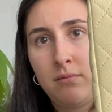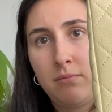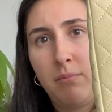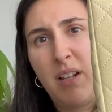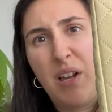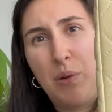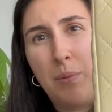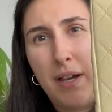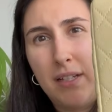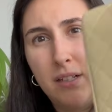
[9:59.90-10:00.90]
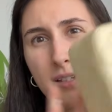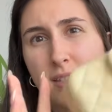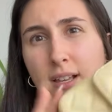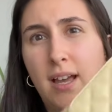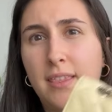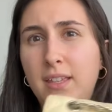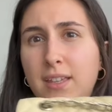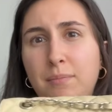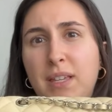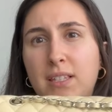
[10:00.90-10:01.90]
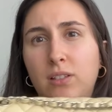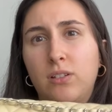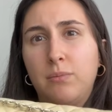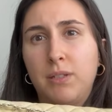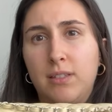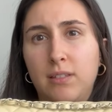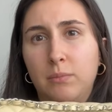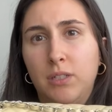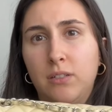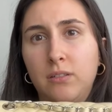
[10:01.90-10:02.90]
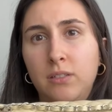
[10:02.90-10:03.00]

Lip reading: but I don't mind it because I think it makes it look a bit slimmer.